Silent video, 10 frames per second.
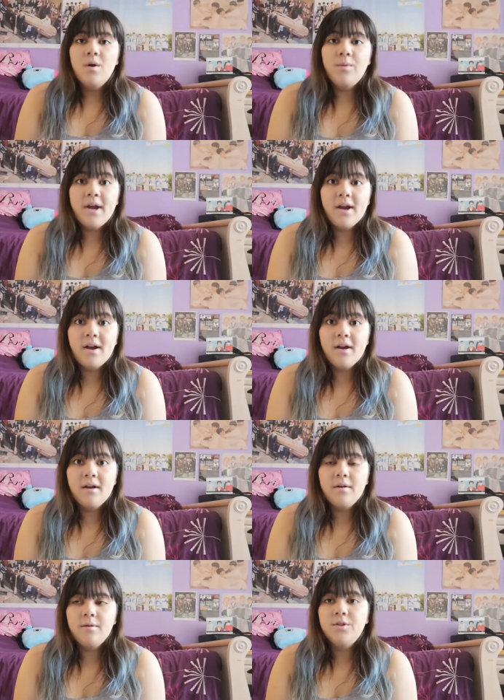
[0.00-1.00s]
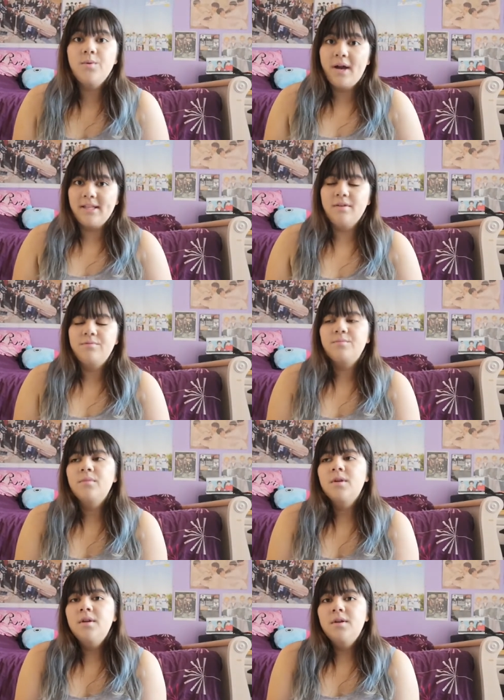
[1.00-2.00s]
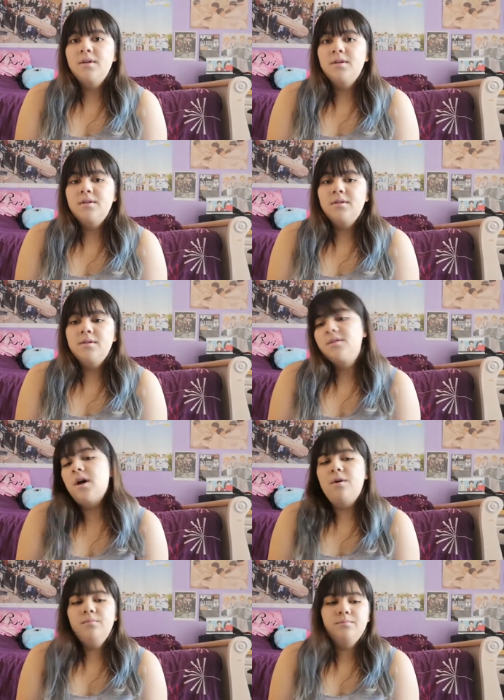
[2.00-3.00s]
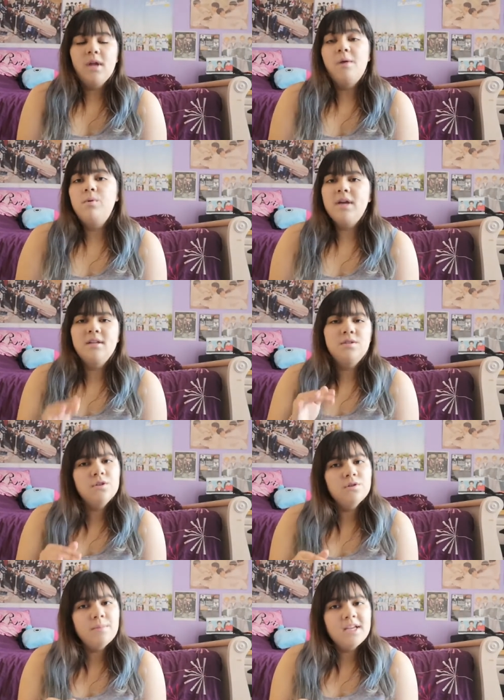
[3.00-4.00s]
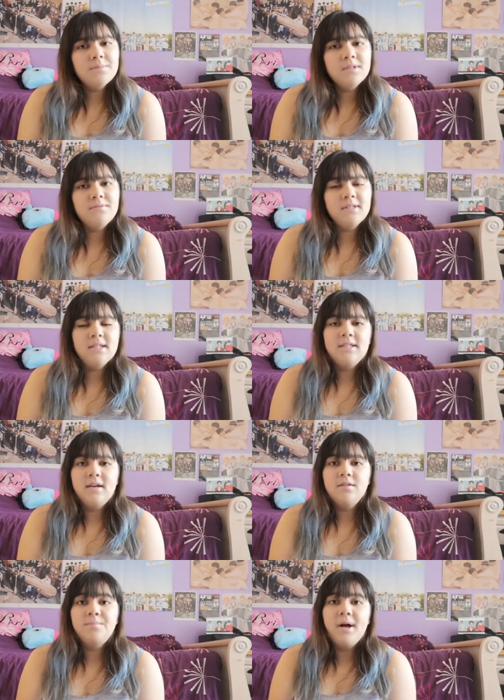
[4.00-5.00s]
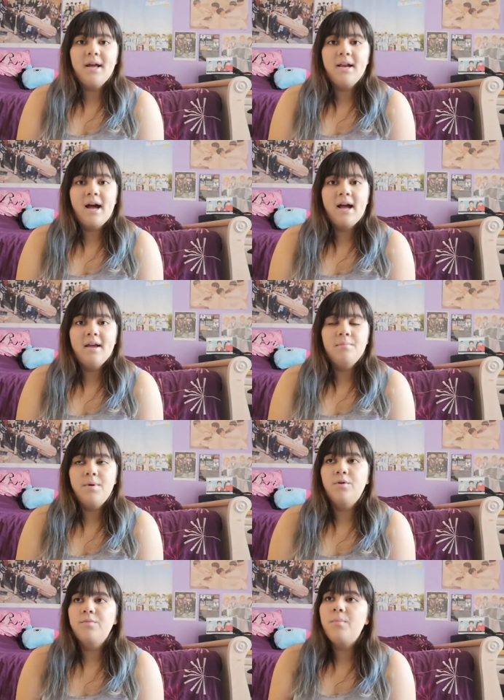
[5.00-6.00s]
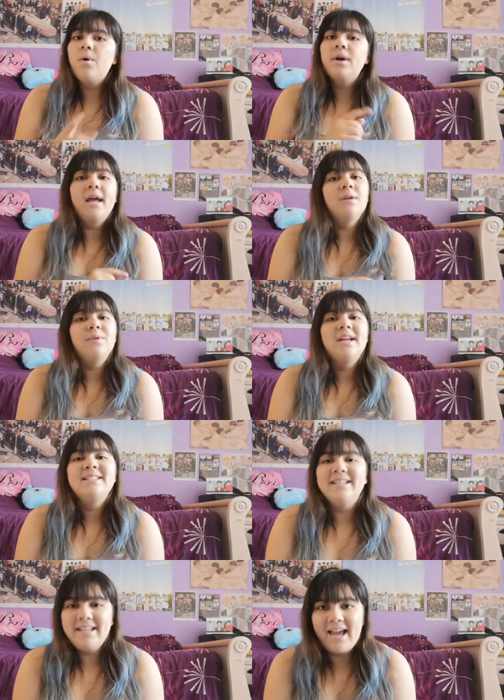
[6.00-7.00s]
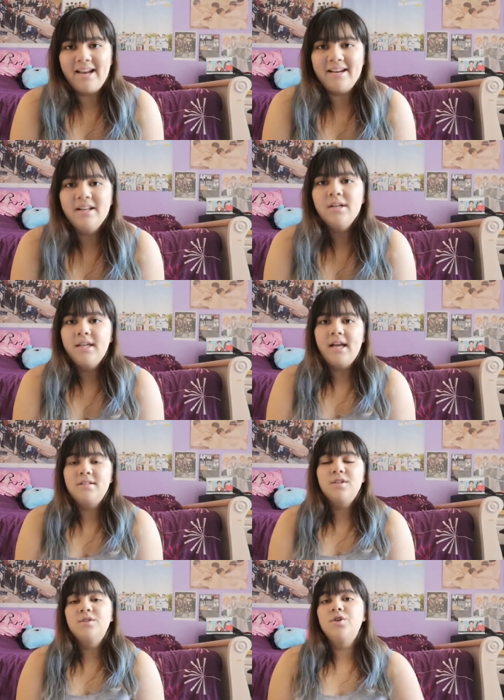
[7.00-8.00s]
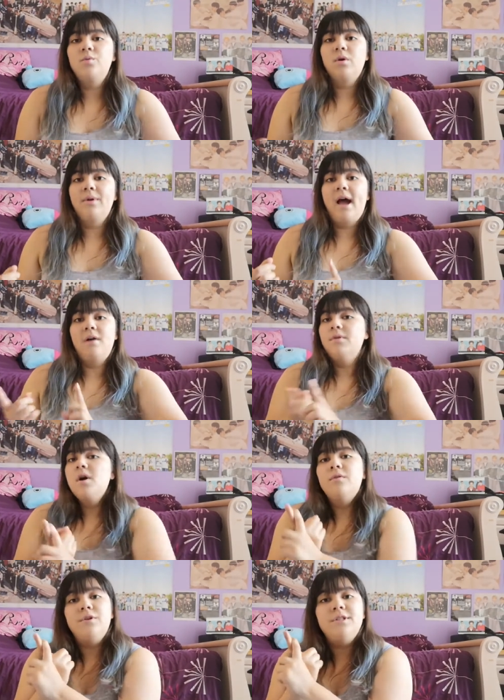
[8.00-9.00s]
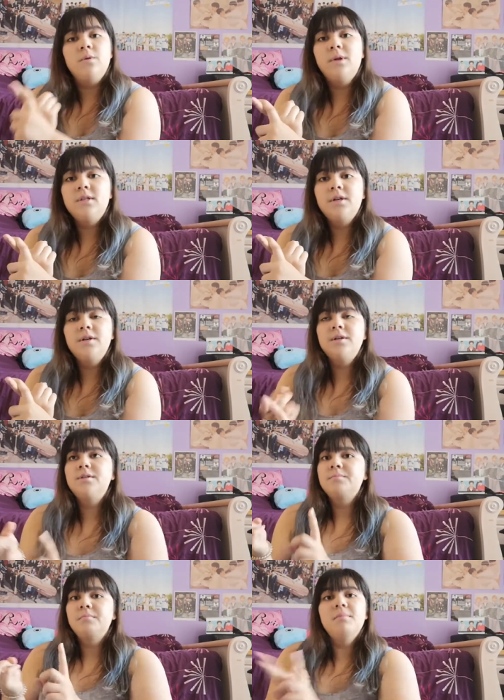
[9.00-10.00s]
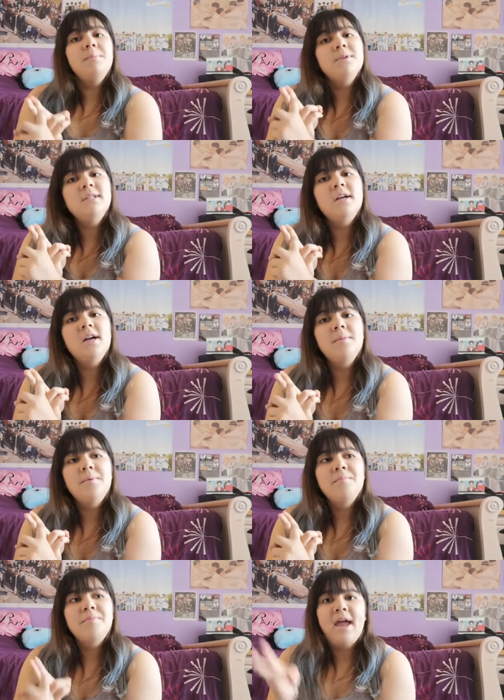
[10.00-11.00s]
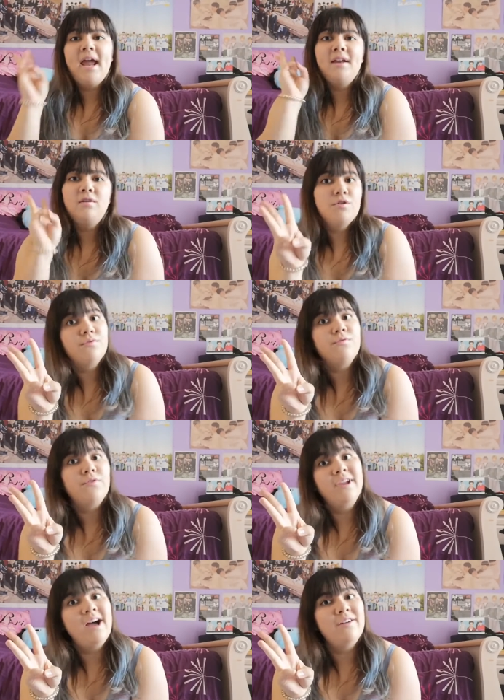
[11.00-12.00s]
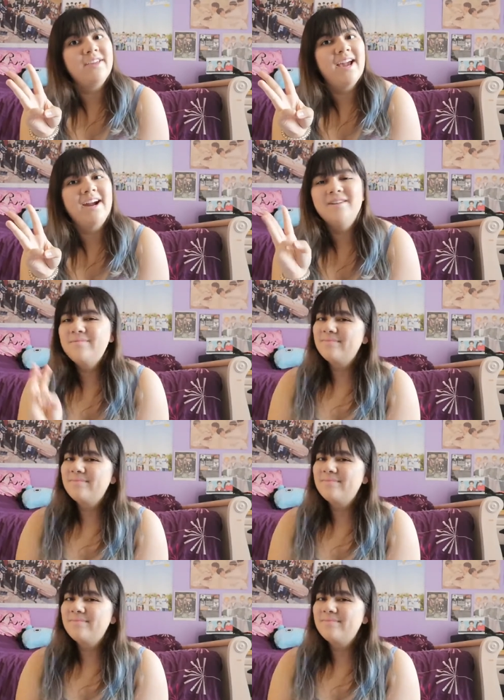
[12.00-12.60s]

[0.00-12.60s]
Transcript: Where do I live? So, I won't get into many specific details, but I am both born and raised in Canada. Yes, so where we have freezing winters, maple syrup, and free healthcare.